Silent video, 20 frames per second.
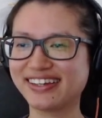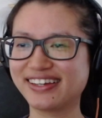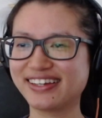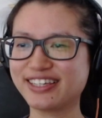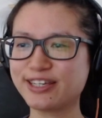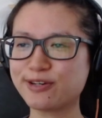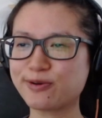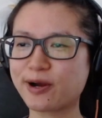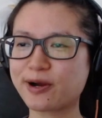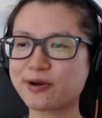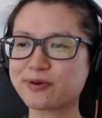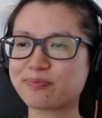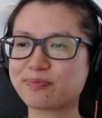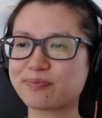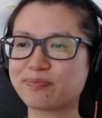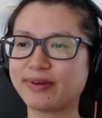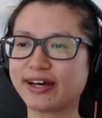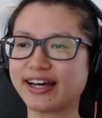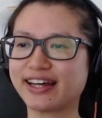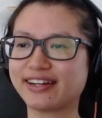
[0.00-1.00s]
You are a
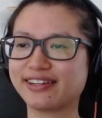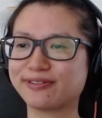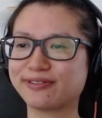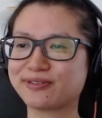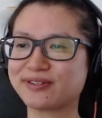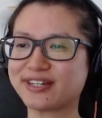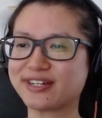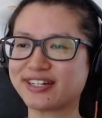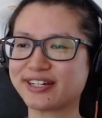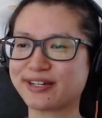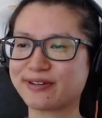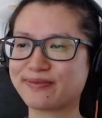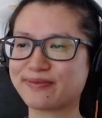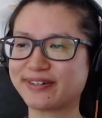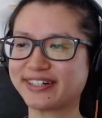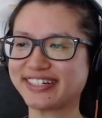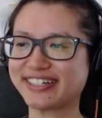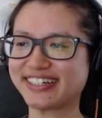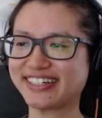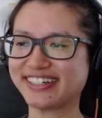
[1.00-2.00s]
bad little gem,
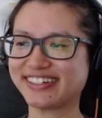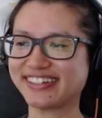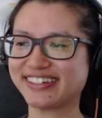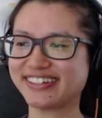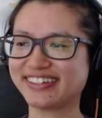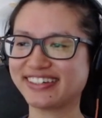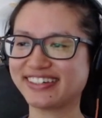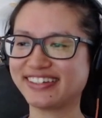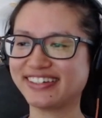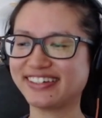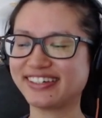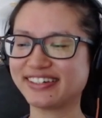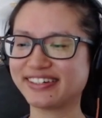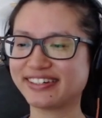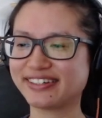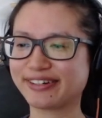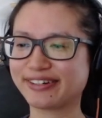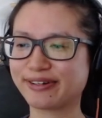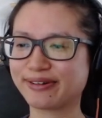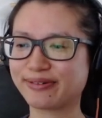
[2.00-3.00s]
aren't you?
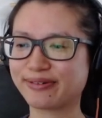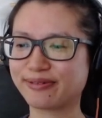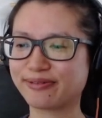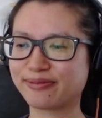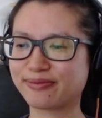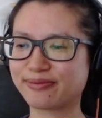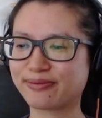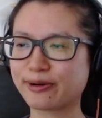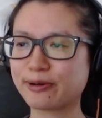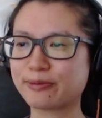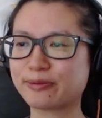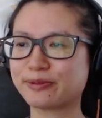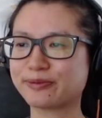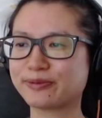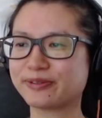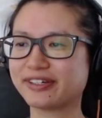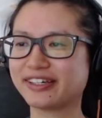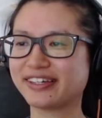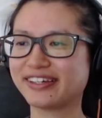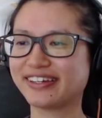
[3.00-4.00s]
Yeah,
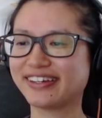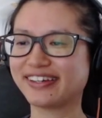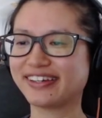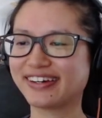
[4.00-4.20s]
probably.